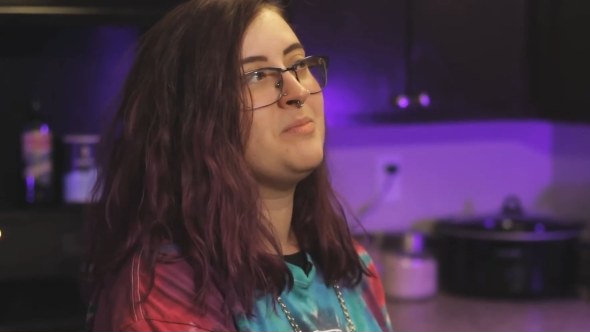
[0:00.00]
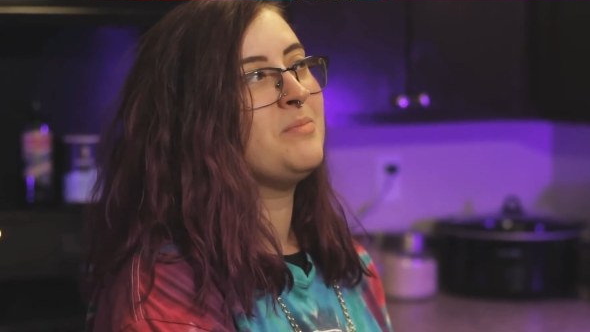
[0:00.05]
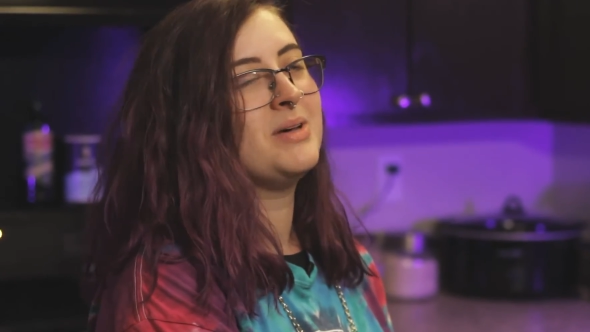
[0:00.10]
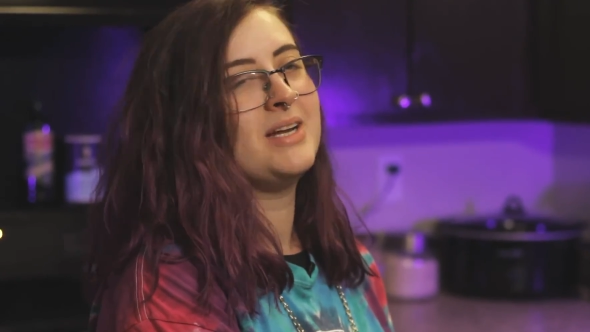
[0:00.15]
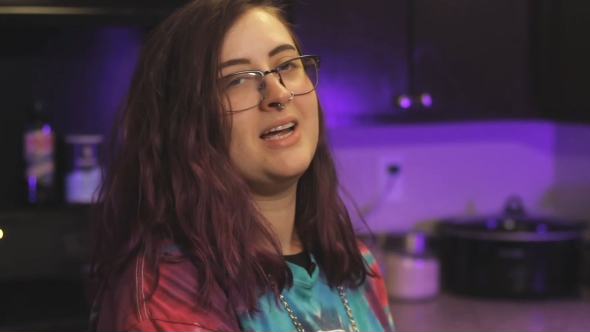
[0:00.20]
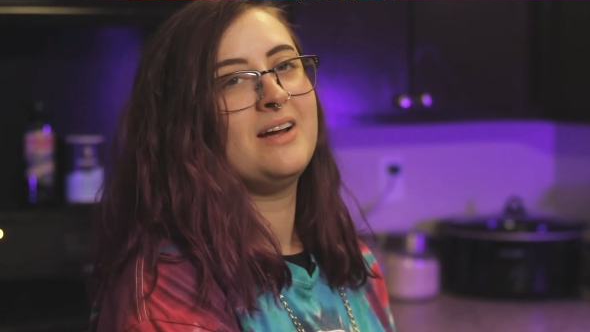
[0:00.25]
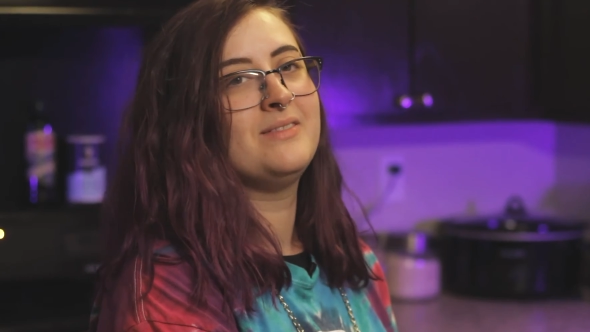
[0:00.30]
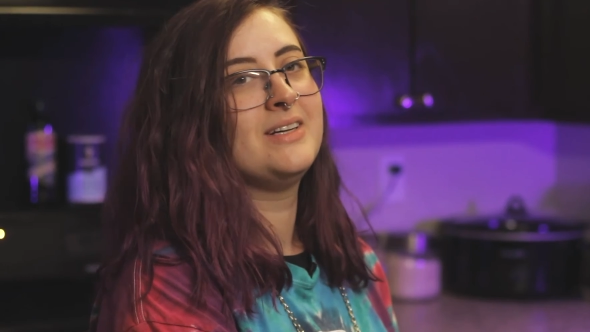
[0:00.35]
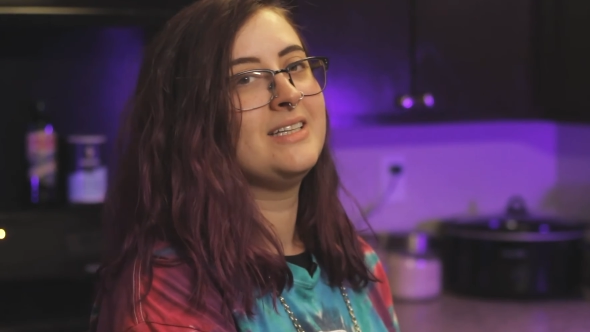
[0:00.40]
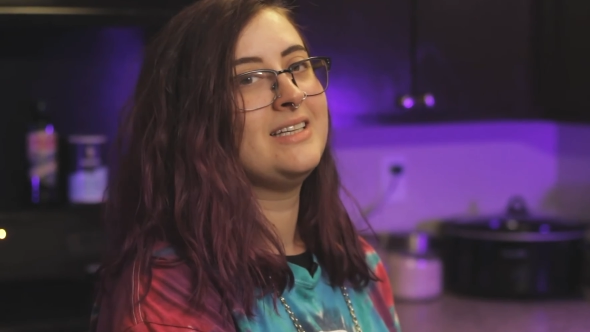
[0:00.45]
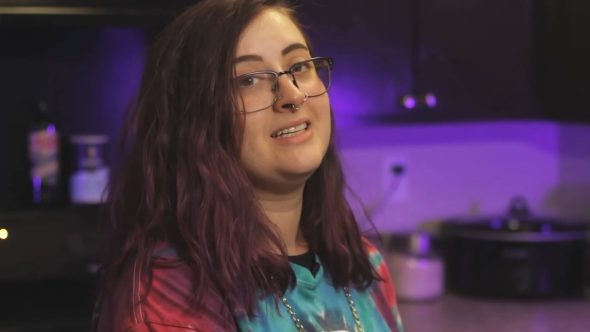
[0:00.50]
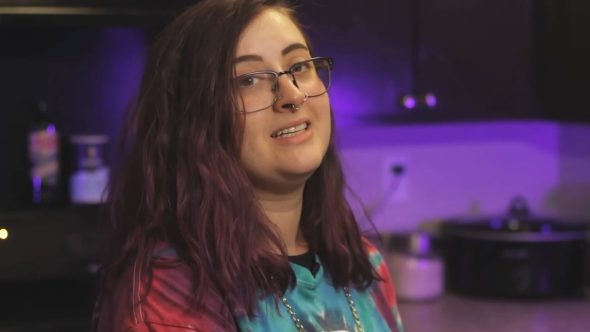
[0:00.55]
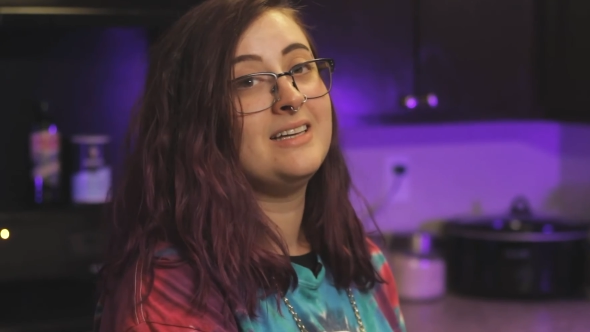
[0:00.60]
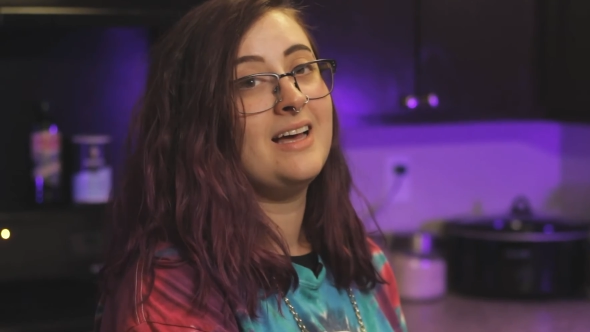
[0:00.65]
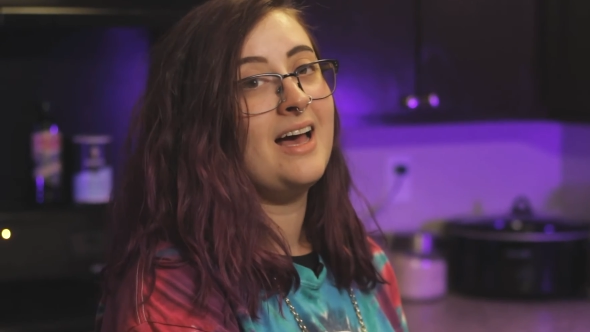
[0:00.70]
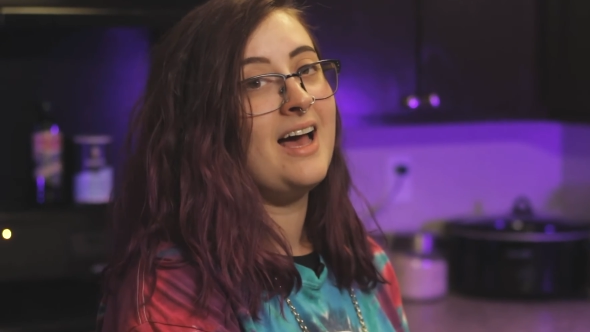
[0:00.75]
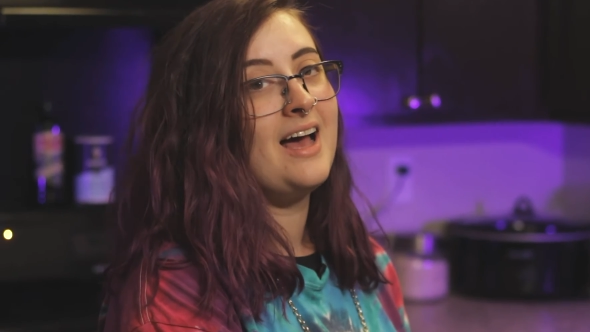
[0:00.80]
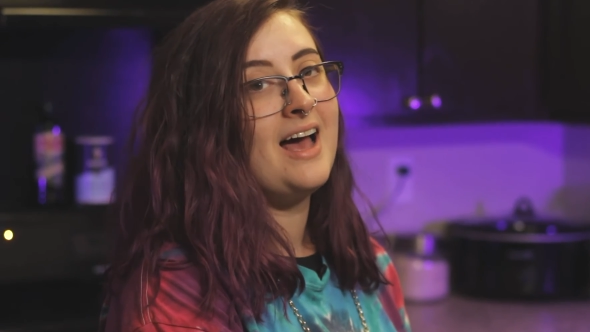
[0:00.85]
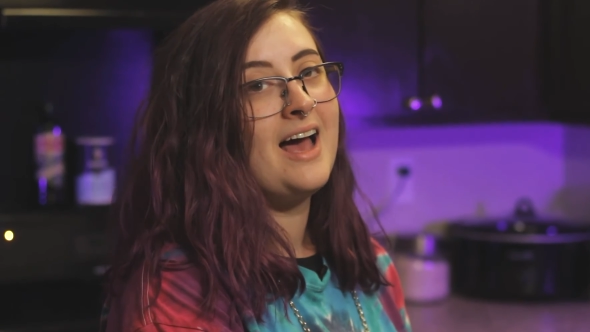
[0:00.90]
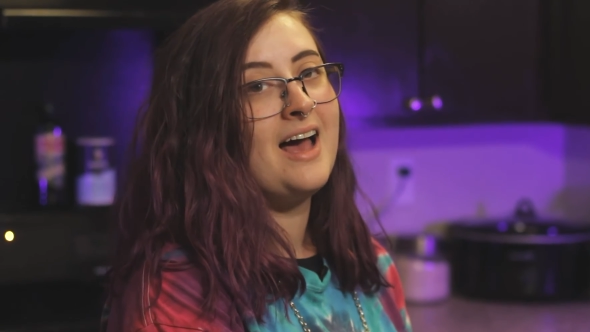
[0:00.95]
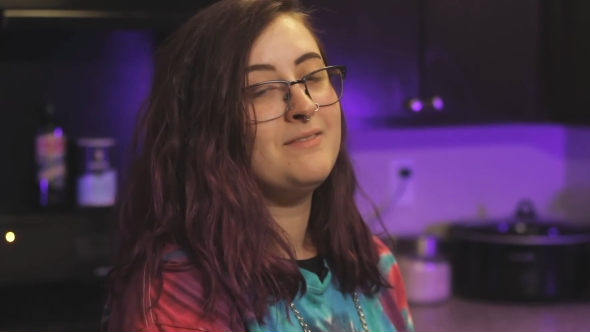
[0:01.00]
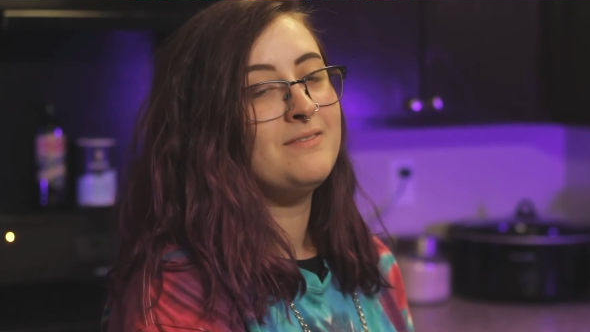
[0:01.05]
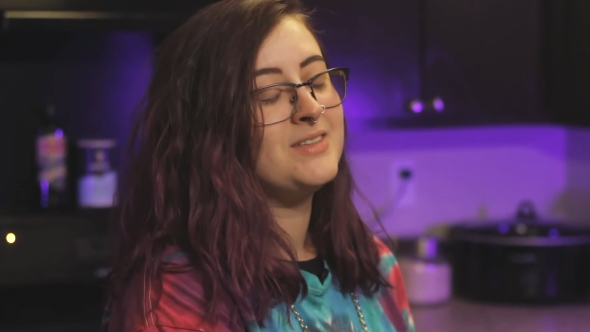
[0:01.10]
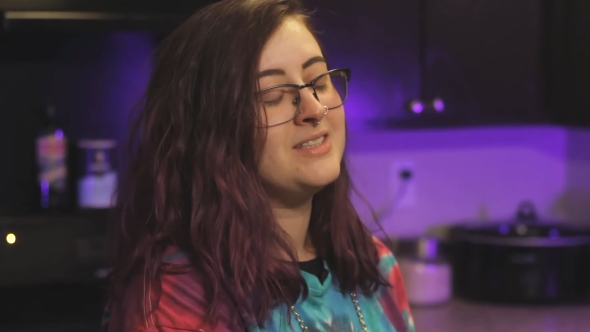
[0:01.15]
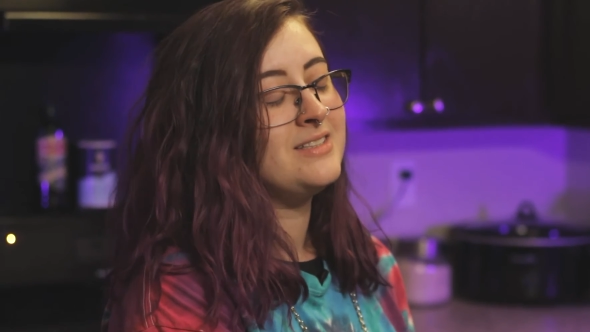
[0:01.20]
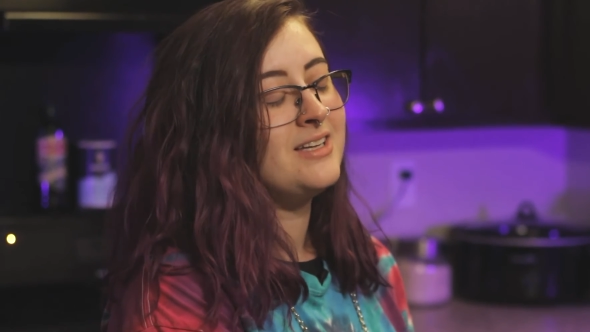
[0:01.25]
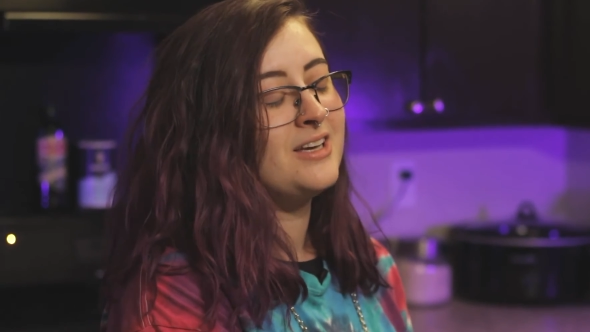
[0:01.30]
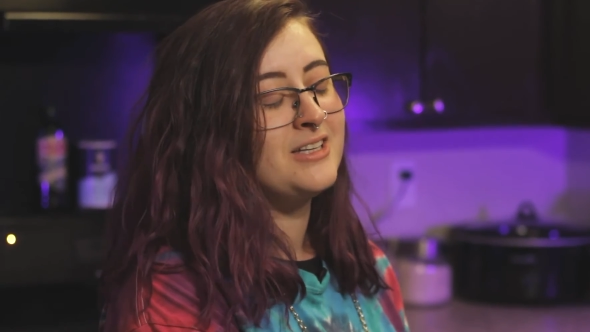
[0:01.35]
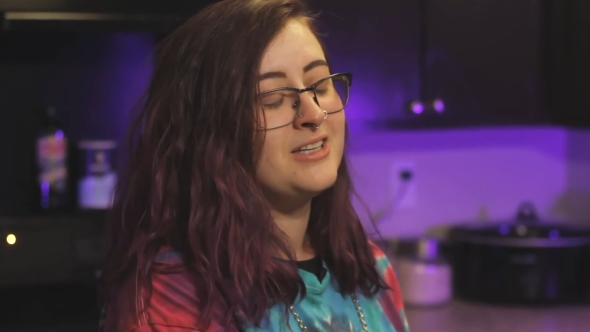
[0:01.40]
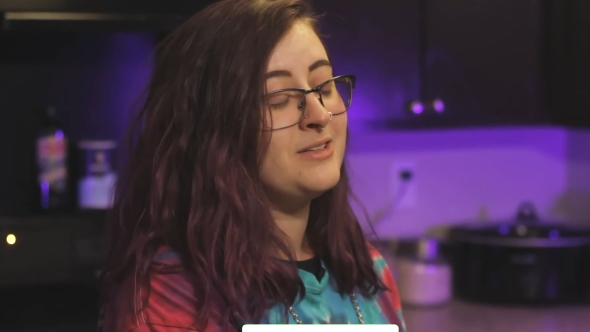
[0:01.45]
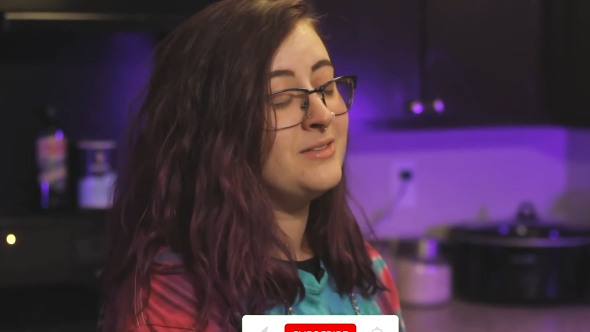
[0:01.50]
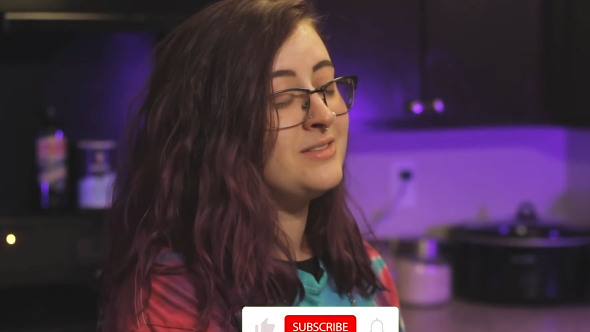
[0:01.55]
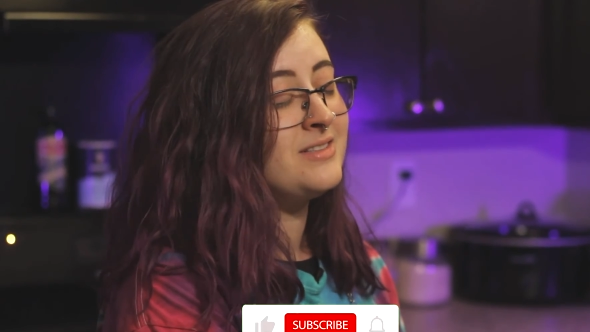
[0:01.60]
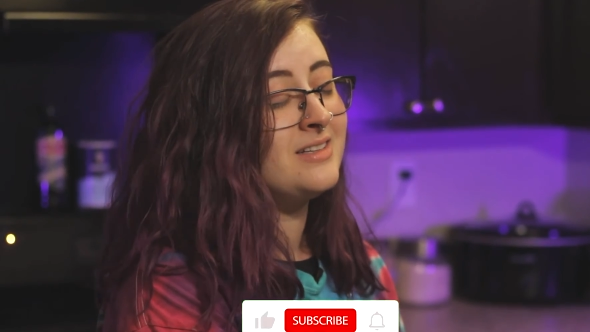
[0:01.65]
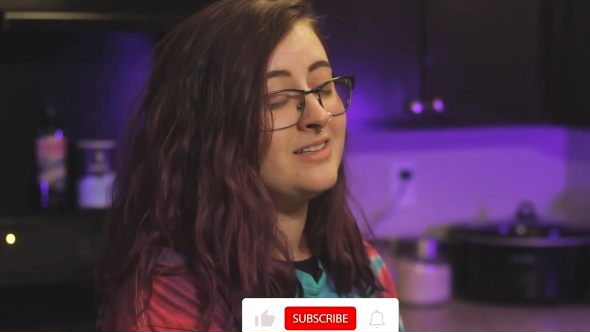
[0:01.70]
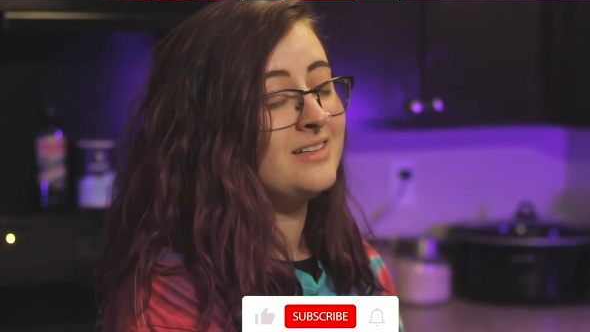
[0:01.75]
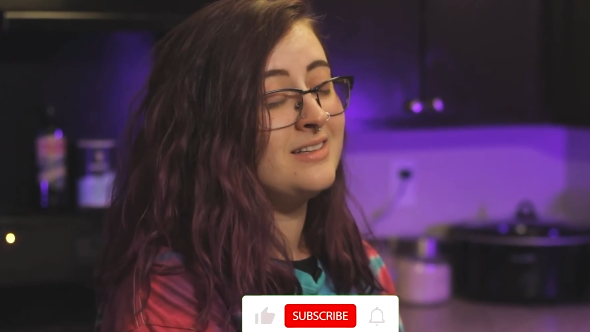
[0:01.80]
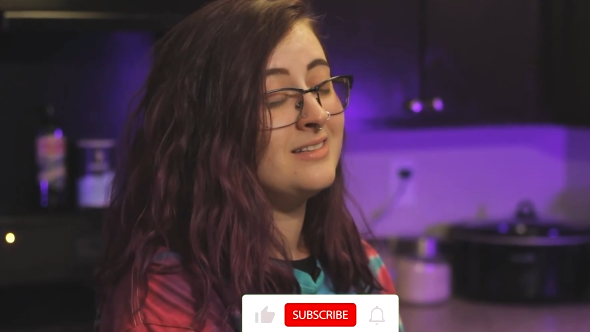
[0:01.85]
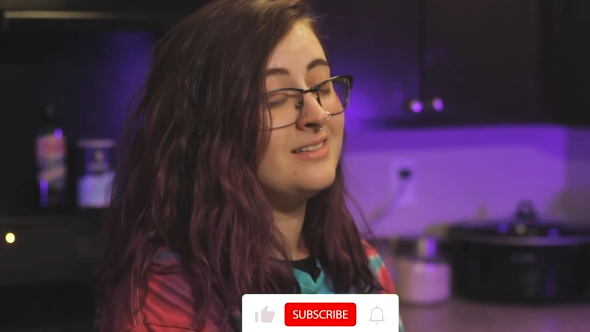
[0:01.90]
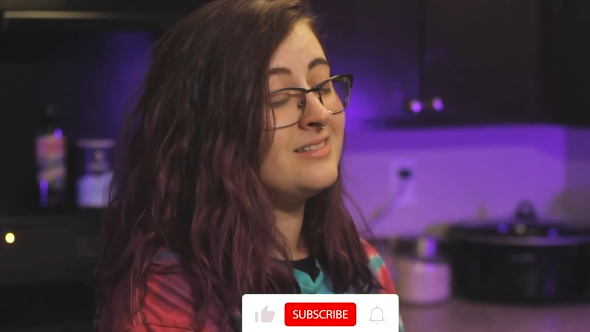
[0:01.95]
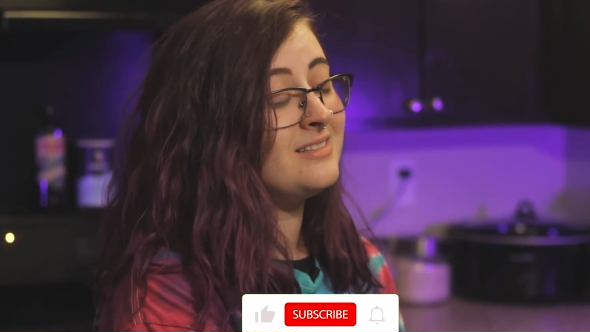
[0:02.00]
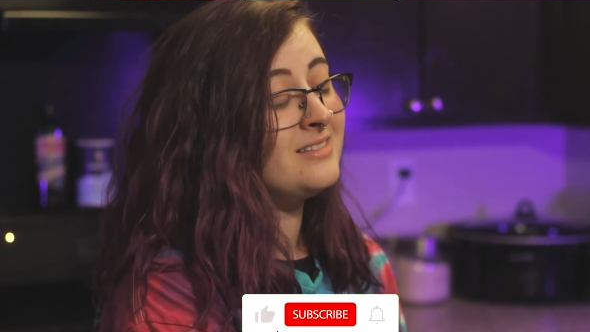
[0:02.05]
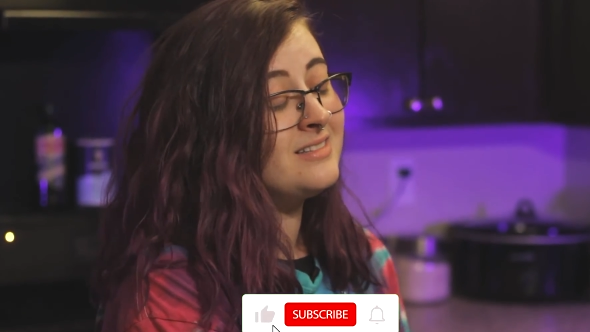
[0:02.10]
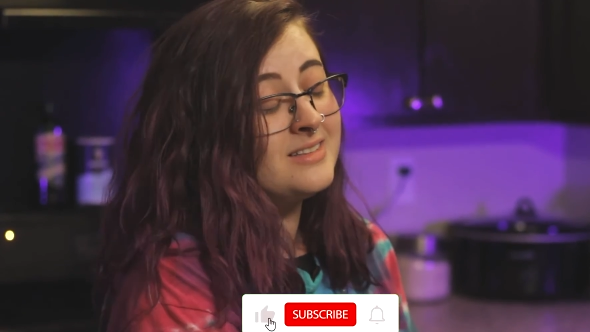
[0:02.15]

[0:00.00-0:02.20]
but I really have to tell you to